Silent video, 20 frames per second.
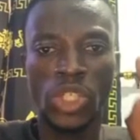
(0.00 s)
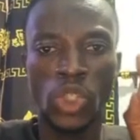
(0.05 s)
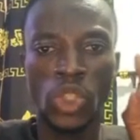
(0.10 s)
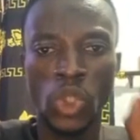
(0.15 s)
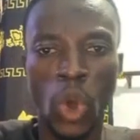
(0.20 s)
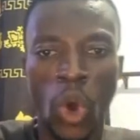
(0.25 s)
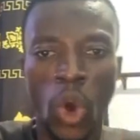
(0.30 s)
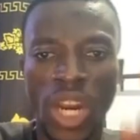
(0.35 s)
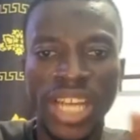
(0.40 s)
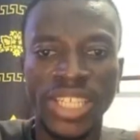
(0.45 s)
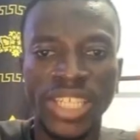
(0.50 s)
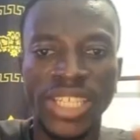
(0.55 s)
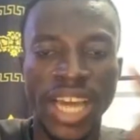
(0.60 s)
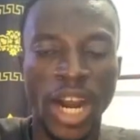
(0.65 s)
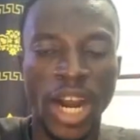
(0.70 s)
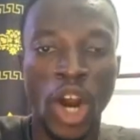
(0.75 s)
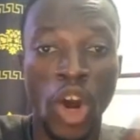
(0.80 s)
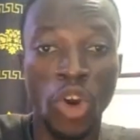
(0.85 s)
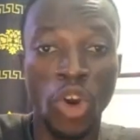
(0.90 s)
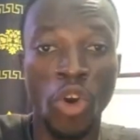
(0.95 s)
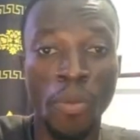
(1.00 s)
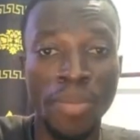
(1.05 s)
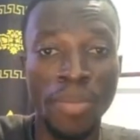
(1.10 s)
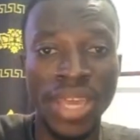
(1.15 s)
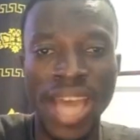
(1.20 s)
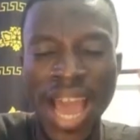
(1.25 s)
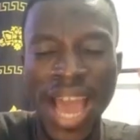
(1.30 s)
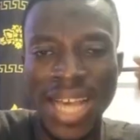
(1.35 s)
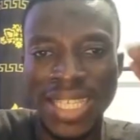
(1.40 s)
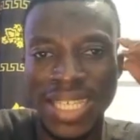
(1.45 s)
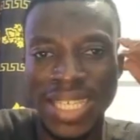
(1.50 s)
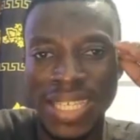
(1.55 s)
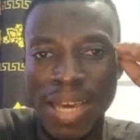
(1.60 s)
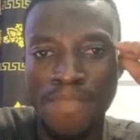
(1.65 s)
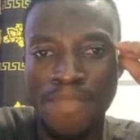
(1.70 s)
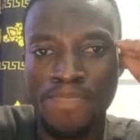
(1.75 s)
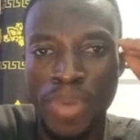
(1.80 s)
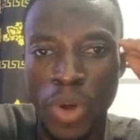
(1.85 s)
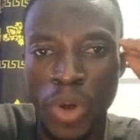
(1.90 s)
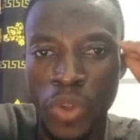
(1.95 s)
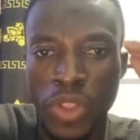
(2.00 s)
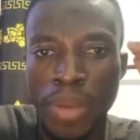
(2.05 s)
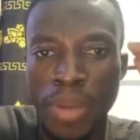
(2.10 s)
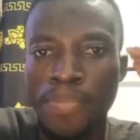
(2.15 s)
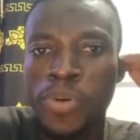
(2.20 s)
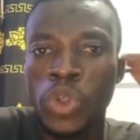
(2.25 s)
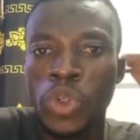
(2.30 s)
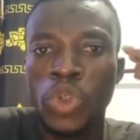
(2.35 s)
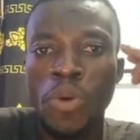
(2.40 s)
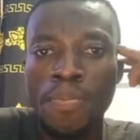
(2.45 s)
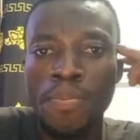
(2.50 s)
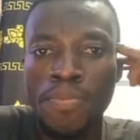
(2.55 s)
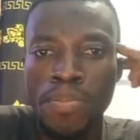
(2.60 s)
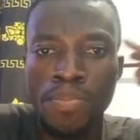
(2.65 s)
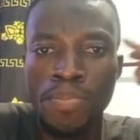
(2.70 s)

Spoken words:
knowledge economy as you build the put